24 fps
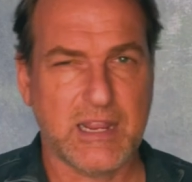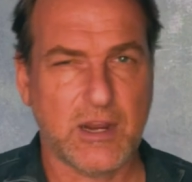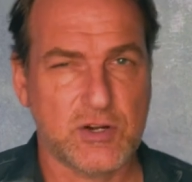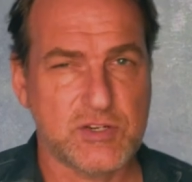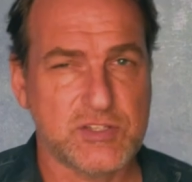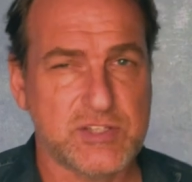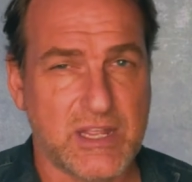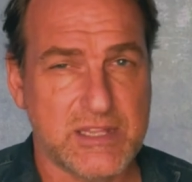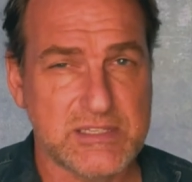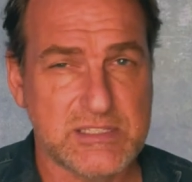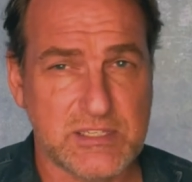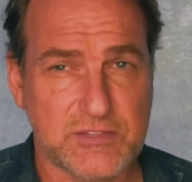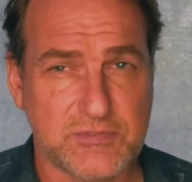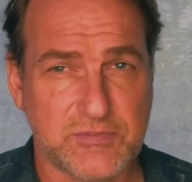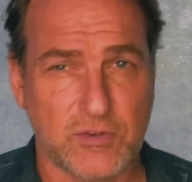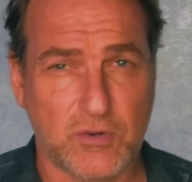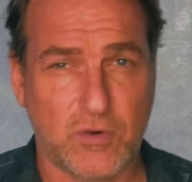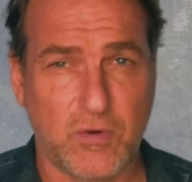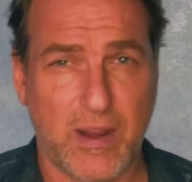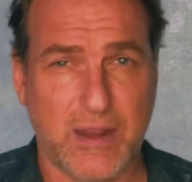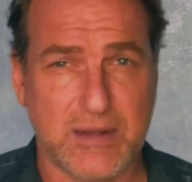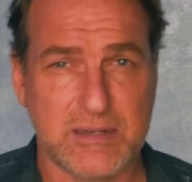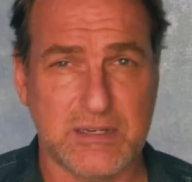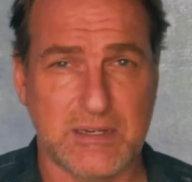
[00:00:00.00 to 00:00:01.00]
our senses for
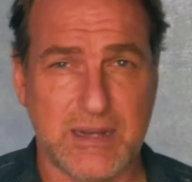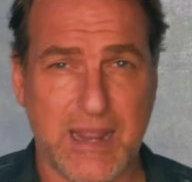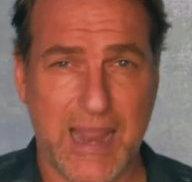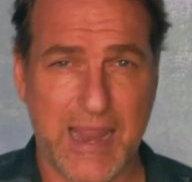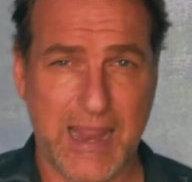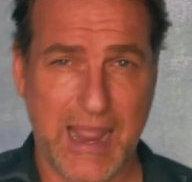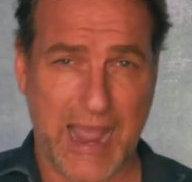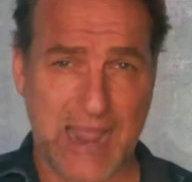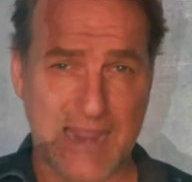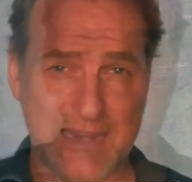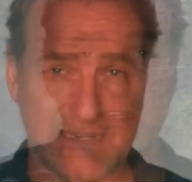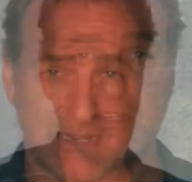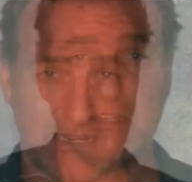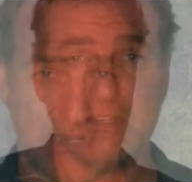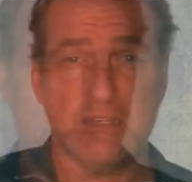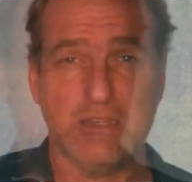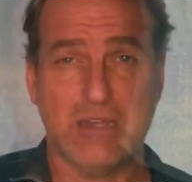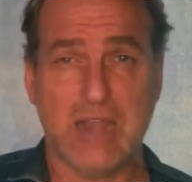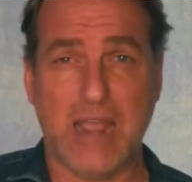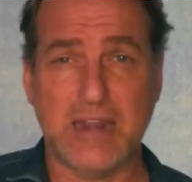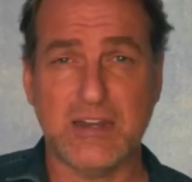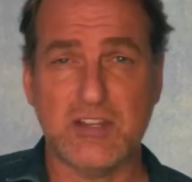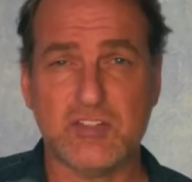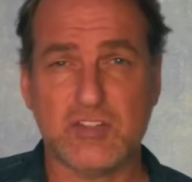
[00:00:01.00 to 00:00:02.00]
granted. Hey, I did.
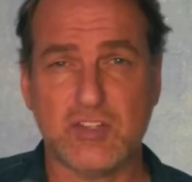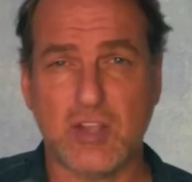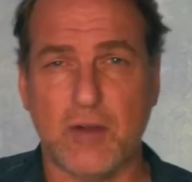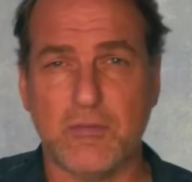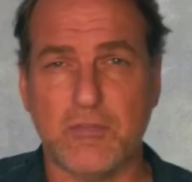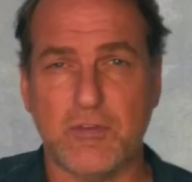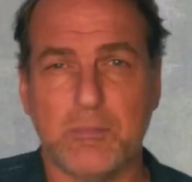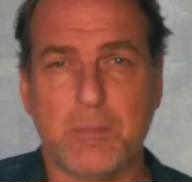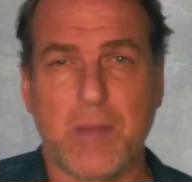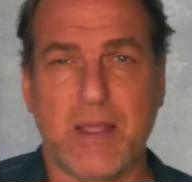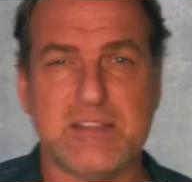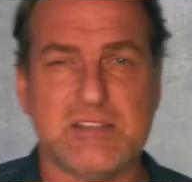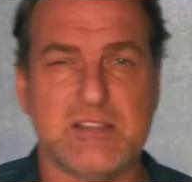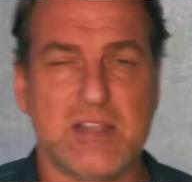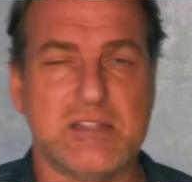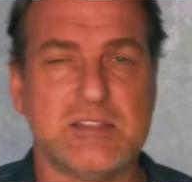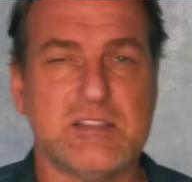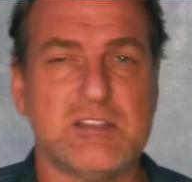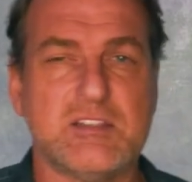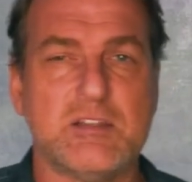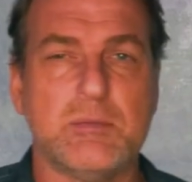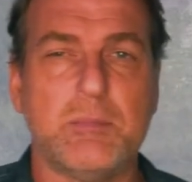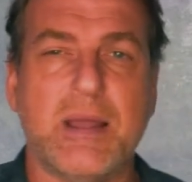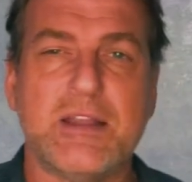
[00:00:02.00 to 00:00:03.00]
I discovered my
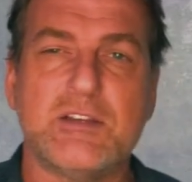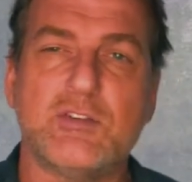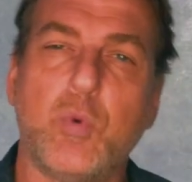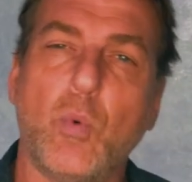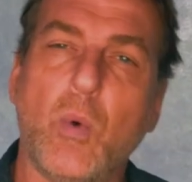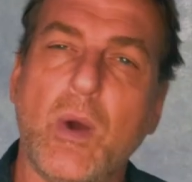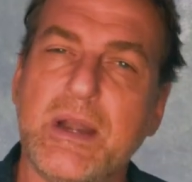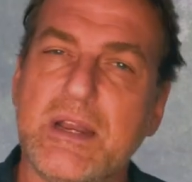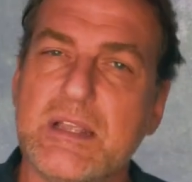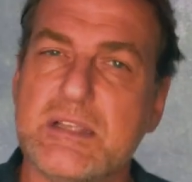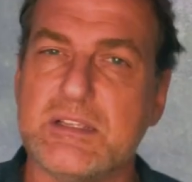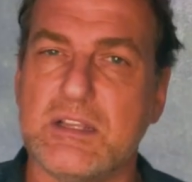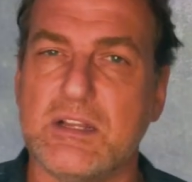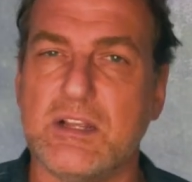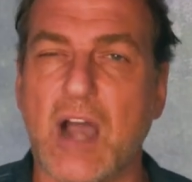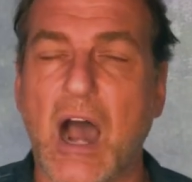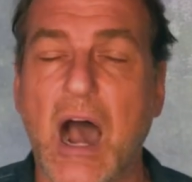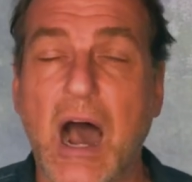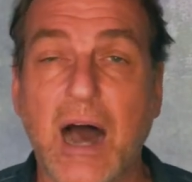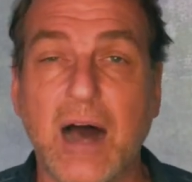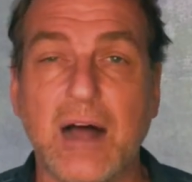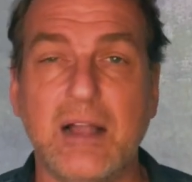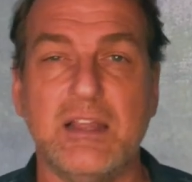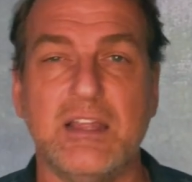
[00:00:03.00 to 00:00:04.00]
senses in my 20s in
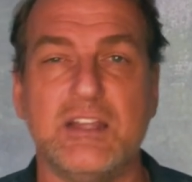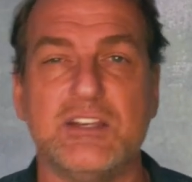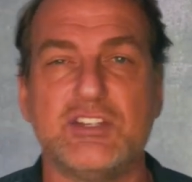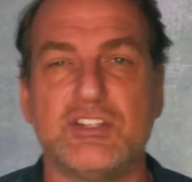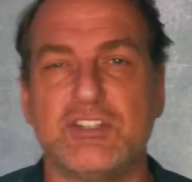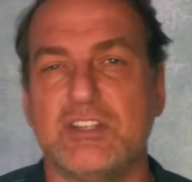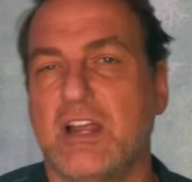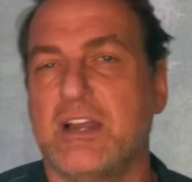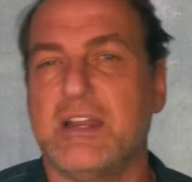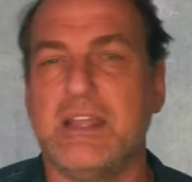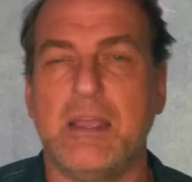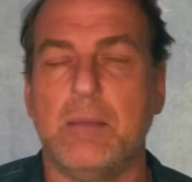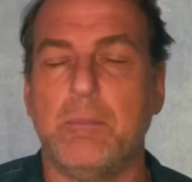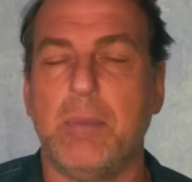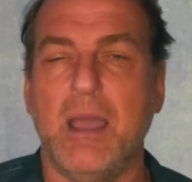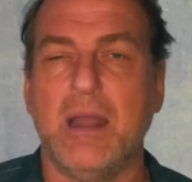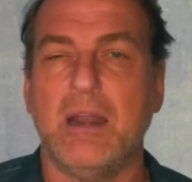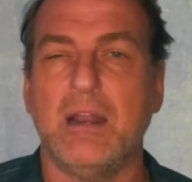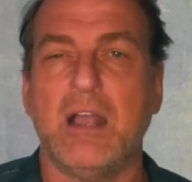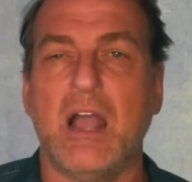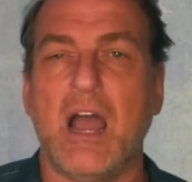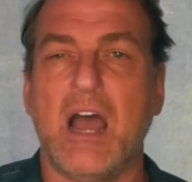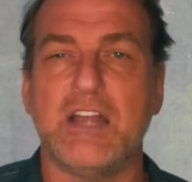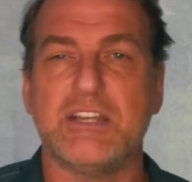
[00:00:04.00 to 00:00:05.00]
college, studying
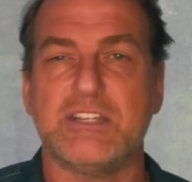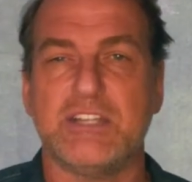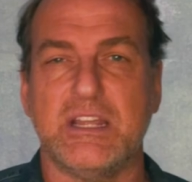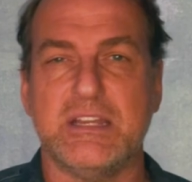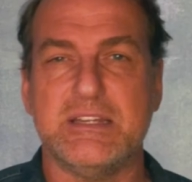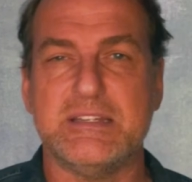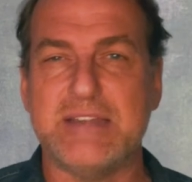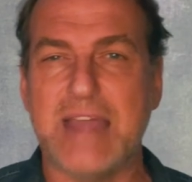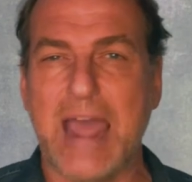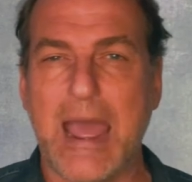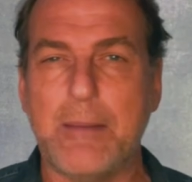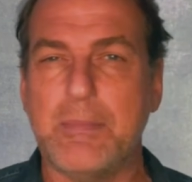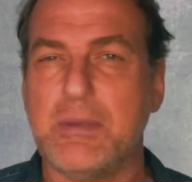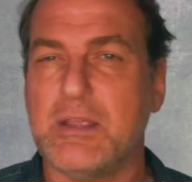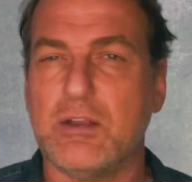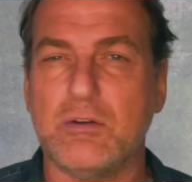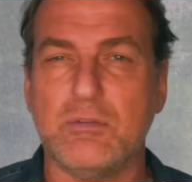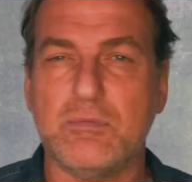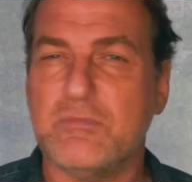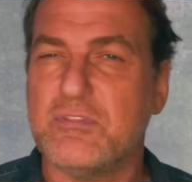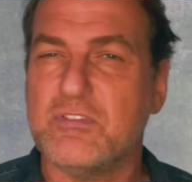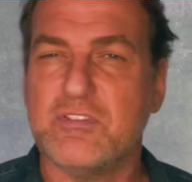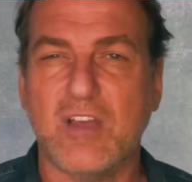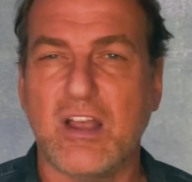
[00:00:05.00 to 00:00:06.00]
pedagogy and dabbing
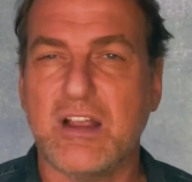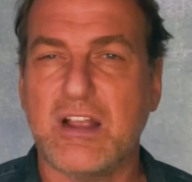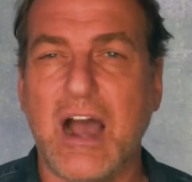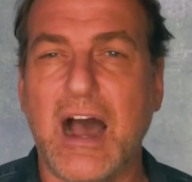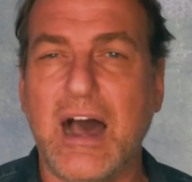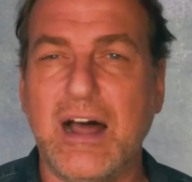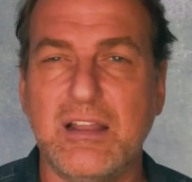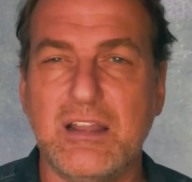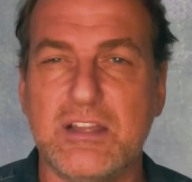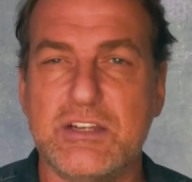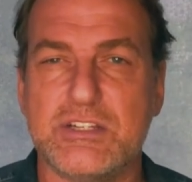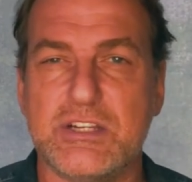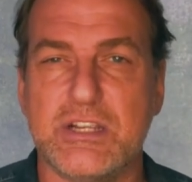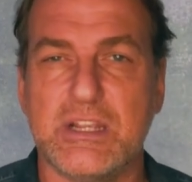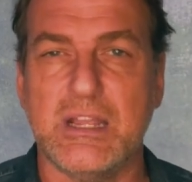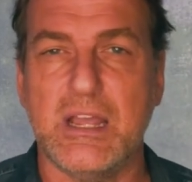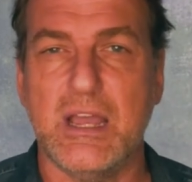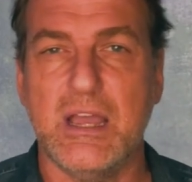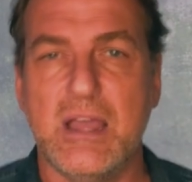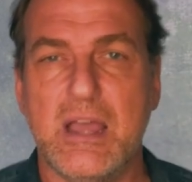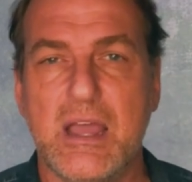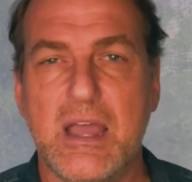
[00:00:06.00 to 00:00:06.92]
in psychology.